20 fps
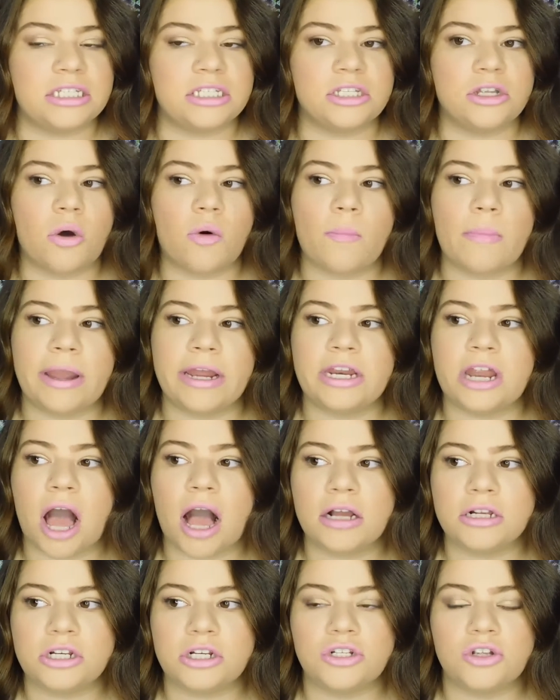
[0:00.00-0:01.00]
So my
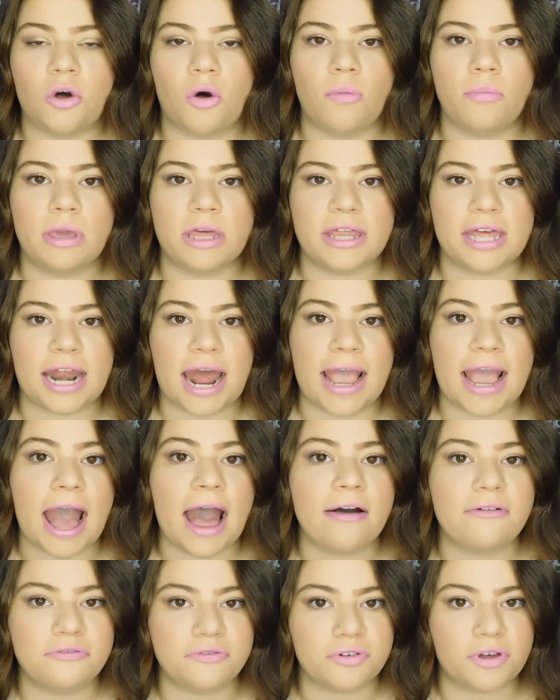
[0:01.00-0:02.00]
doctor told me that I
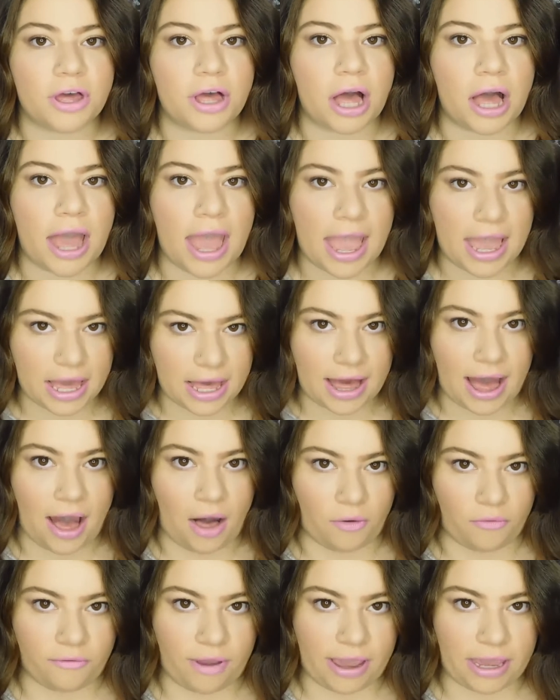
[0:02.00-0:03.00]
have egg
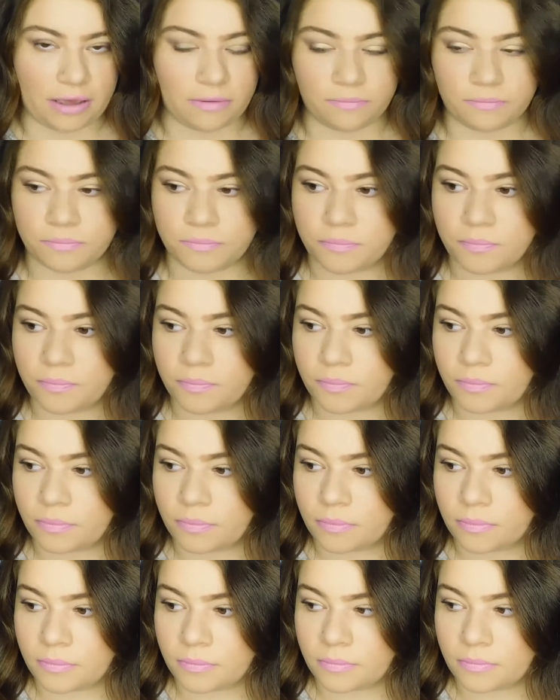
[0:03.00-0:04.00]
count, right?
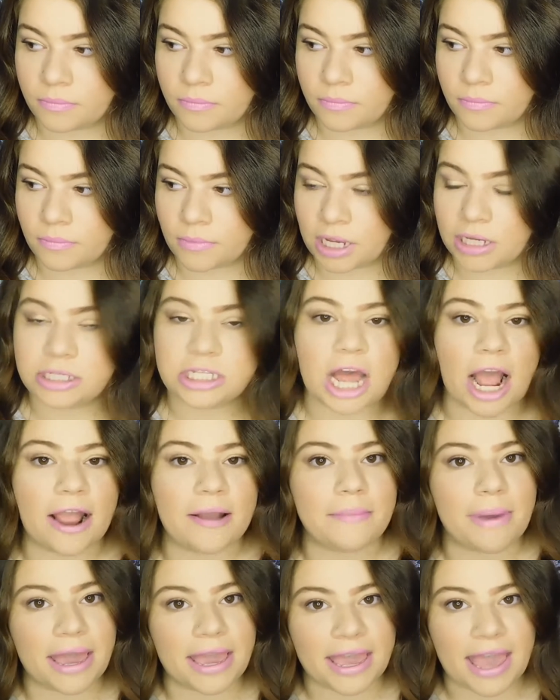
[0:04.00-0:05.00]

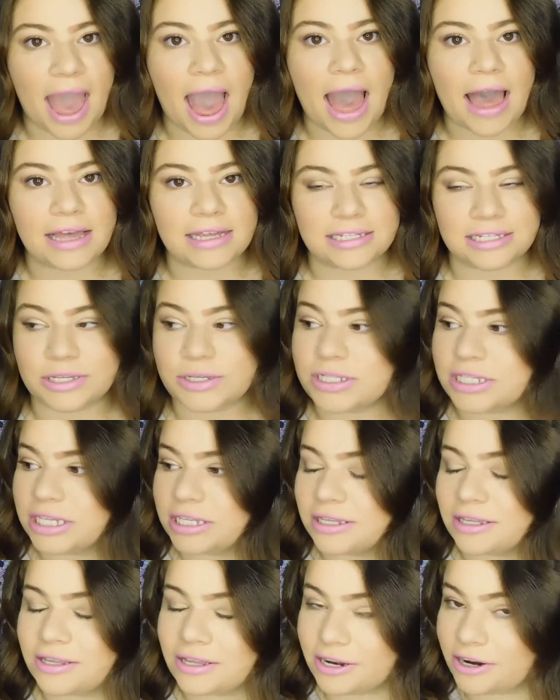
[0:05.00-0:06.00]
Sorry, my cat is
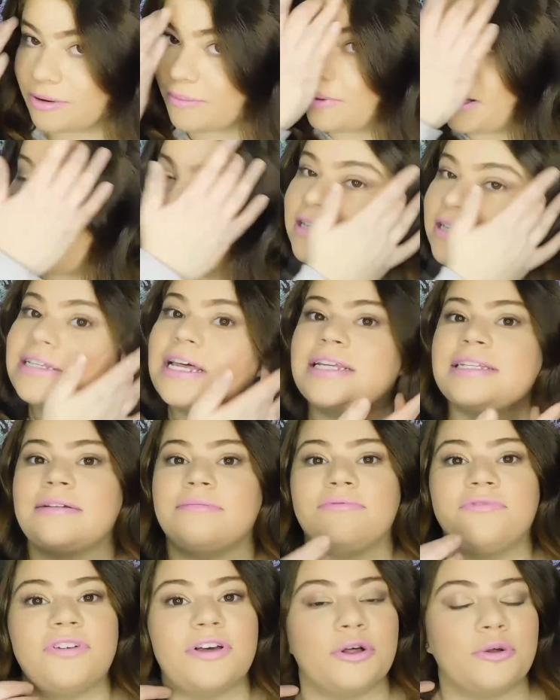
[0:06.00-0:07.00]
using the litter box as
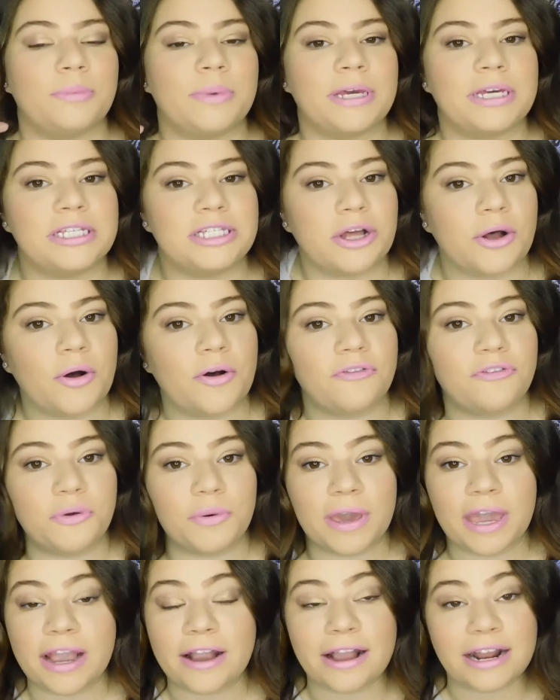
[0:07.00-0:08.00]
I'm filming, so if you
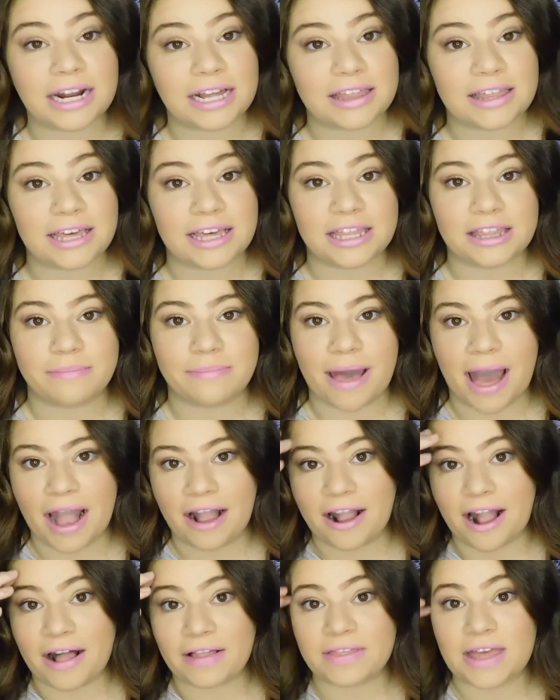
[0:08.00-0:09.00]
hear anything in the
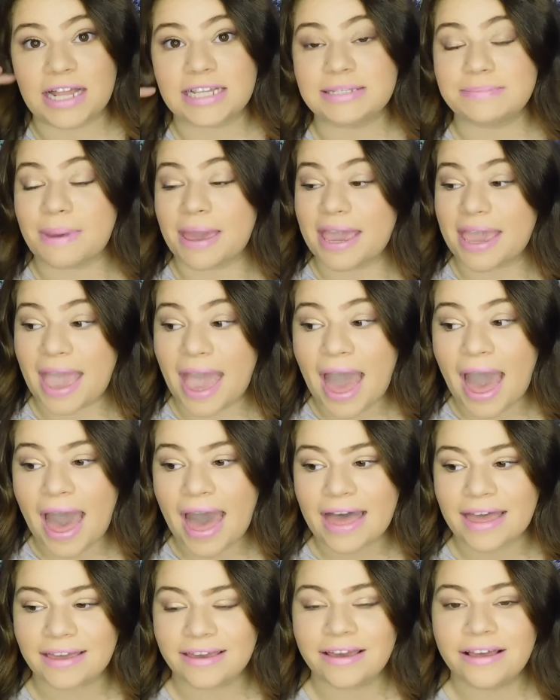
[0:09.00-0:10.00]
background, that's my
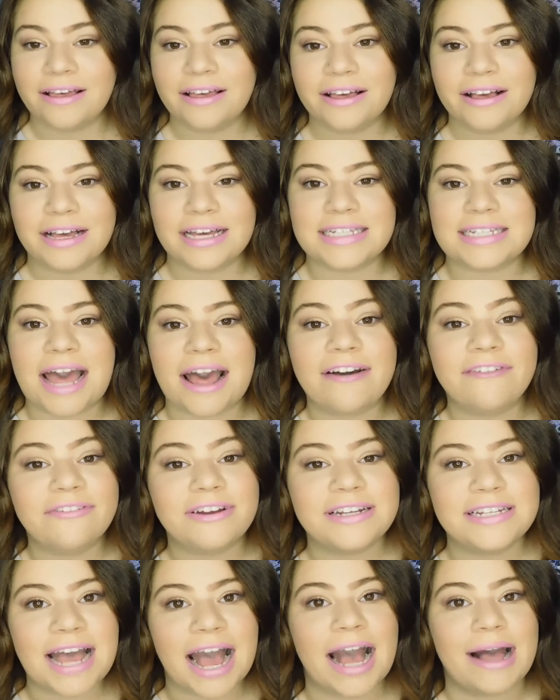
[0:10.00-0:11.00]
cat, because
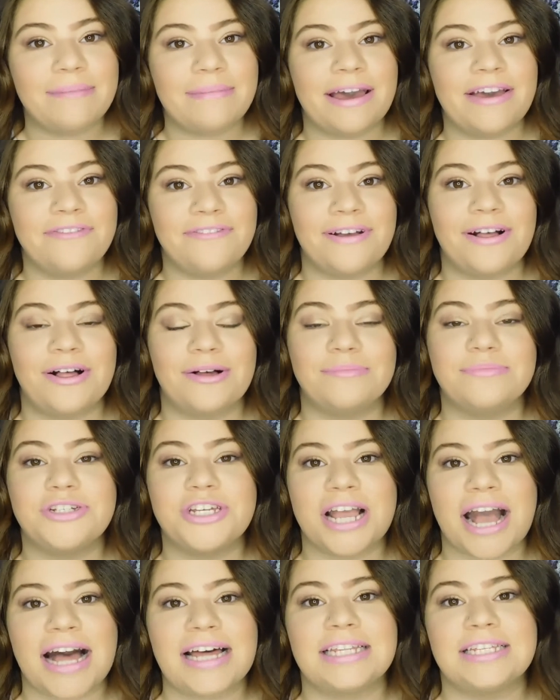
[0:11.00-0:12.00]
every time I film, she
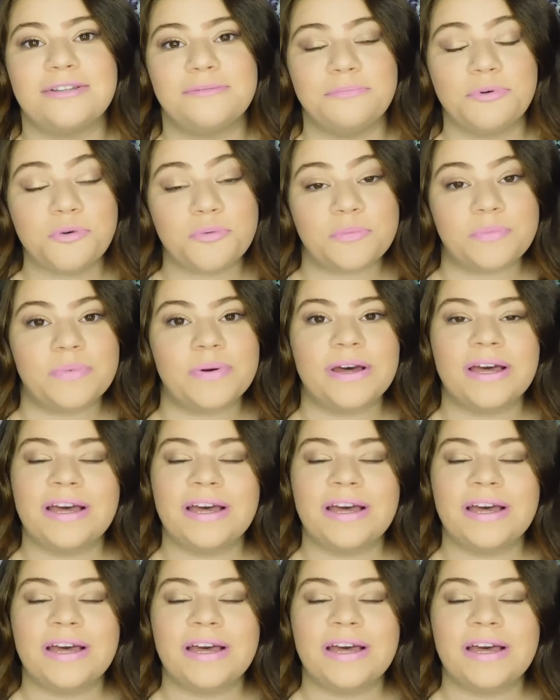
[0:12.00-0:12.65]
has to poop.